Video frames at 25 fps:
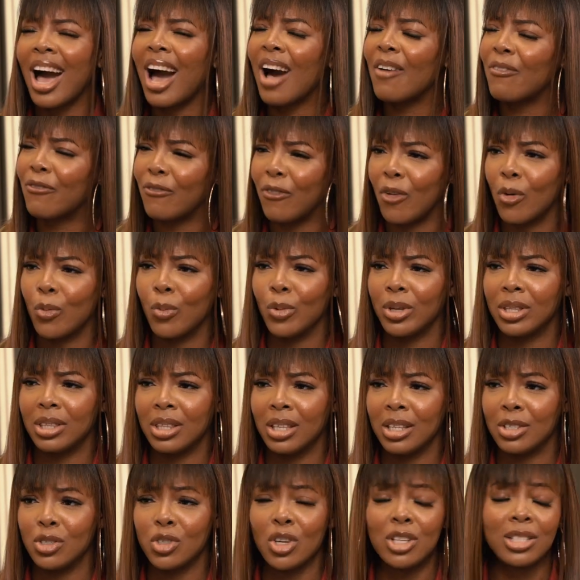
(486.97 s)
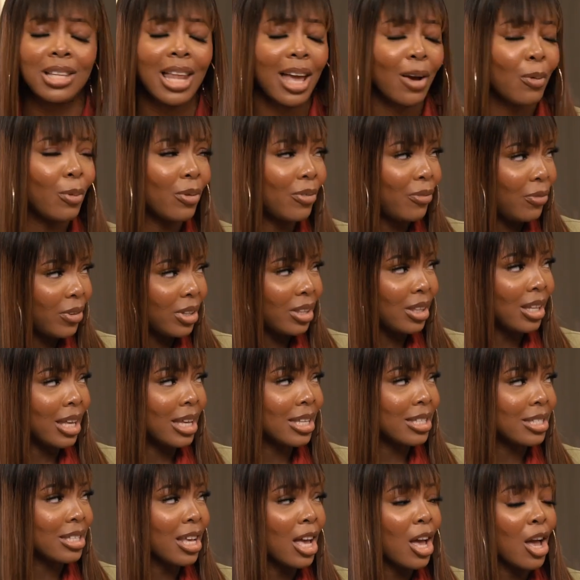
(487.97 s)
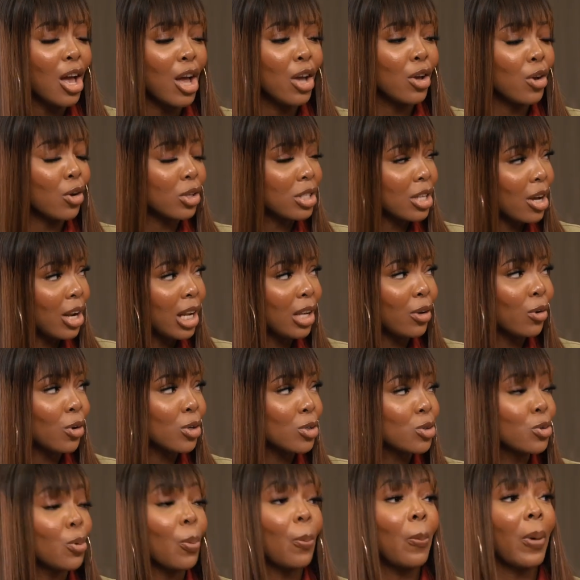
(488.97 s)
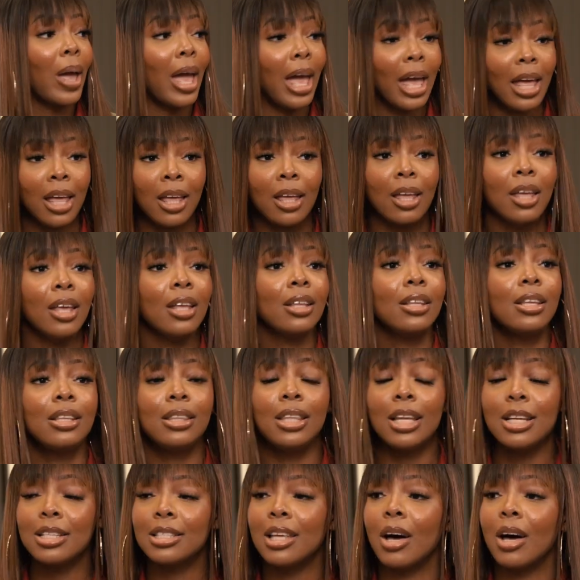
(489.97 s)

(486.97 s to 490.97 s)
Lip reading: Have fun with it. Just like with fitness, you're telling us to pair the